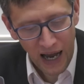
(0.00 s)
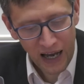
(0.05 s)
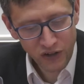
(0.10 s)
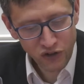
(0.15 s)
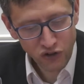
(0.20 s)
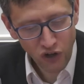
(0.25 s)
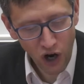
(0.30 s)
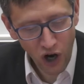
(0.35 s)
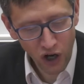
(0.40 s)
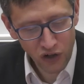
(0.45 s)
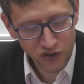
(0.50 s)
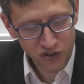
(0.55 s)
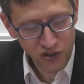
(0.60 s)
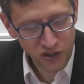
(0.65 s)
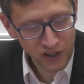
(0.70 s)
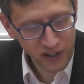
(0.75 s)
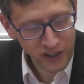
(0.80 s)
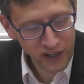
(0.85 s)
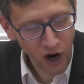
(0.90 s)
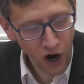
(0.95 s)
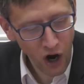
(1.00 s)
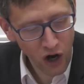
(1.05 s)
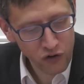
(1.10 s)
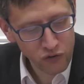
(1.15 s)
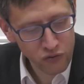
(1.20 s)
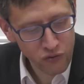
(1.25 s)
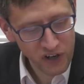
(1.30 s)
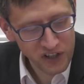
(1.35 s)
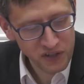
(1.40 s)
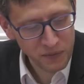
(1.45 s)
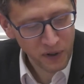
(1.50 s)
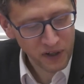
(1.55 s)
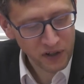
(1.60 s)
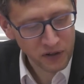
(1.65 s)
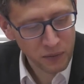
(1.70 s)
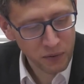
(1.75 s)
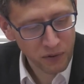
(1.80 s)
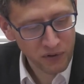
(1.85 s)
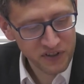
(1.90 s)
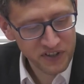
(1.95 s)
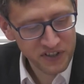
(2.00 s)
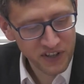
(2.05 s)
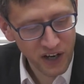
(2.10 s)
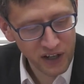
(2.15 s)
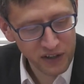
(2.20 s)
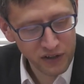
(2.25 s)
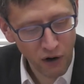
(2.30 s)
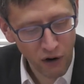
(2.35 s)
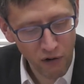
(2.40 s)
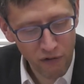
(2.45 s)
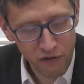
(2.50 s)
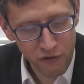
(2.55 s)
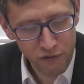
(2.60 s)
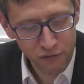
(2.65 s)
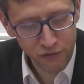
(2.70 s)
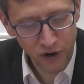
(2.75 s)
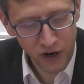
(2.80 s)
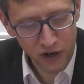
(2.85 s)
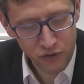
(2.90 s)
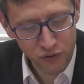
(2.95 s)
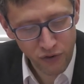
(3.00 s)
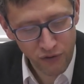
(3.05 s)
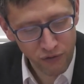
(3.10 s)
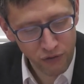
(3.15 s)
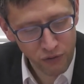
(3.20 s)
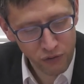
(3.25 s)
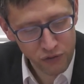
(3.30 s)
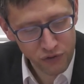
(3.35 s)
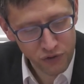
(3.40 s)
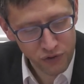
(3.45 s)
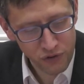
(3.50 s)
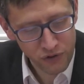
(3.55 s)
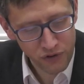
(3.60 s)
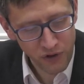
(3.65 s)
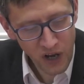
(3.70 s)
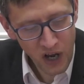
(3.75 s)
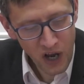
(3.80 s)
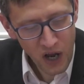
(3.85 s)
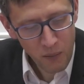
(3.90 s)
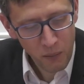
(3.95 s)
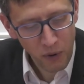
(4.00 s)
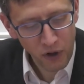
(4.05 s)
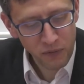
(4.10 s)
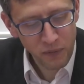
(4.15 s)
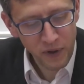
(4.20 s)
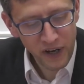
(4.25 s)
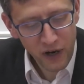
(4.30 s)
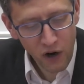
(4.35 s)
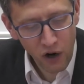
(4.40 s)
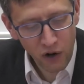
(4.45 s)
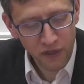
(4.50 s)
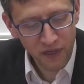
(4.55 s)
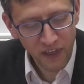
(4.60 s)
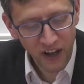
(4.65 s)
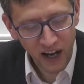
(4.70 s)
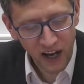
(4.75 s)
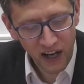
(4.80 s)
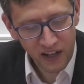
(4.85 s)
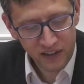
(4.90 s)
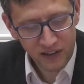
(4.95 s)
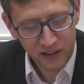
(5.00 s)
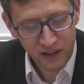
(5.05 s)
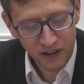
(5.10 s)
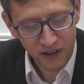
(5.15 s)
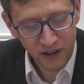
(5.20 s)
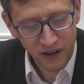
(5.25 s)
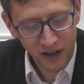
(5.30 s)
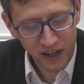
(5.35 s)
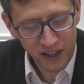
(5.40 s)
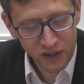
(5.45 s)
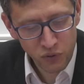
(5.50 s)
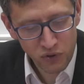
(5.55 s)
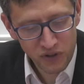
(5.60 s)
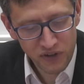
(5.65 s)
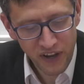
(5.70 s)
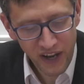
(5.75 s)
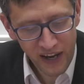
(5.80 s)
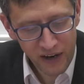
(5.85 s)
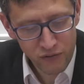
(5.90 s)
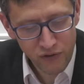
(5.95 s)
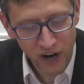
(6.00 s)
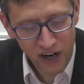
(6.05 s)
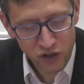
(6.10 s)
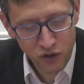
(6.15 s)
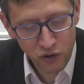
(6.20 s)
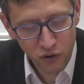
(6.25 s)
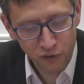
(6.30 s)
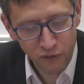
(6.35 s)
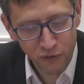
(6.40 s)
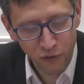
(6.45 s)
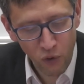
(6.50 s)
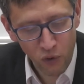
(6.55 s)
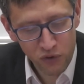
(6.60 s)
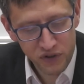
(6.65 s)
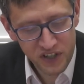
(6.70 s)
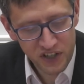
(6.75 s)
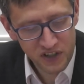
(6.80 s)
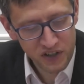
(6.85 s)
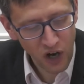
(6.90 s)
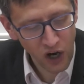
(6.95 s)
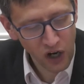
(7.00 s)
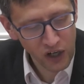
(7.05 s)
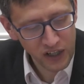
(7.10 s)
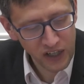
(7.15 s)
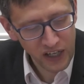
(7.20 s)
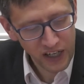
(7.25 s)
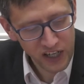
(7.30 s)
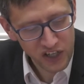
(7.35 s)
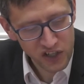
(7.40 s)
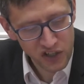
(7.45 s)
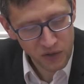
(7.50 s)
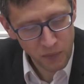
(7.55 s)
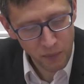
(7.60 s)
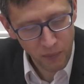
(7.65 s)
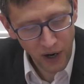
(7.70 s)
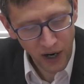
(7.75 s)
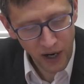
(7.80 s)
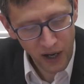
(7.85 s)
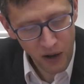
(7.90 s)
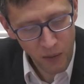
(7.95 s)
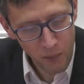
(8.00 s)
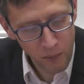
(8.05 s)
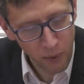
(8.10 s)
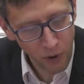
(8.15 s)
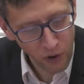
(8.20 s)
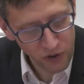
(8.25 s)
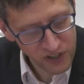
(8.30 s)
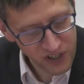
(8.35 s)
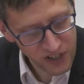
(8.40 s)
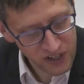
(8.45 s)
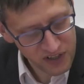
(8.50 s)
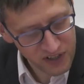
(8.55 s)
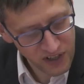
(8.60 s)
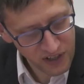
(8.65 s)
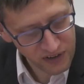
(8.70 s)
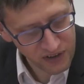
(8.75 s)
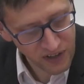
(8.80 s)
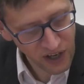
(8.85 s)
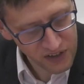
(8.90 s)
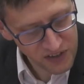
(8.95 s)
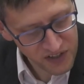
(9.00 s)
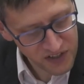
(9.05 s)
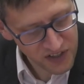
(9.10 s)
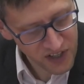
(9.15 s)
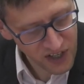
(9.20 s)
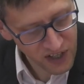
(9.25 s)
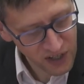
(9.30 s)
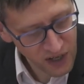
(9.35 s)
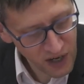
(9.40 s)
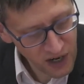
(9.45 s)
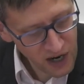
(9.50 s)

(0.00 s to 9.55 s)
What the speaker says: and utterly unrespectable side of the French Revolution. But beyond that, it was the irrational forces unleashed by bodies dancing.